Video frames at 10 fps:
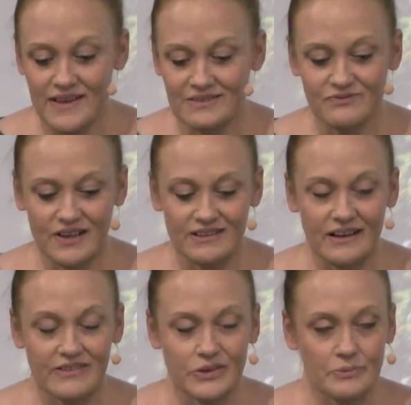that it felt
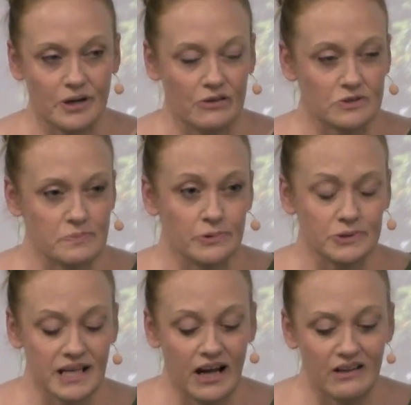like the rug was
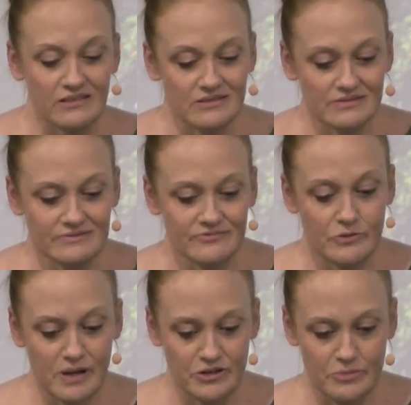pulled out
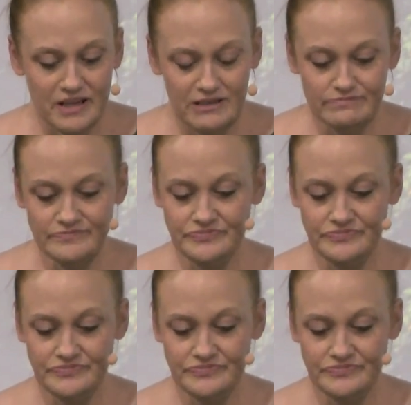from under me.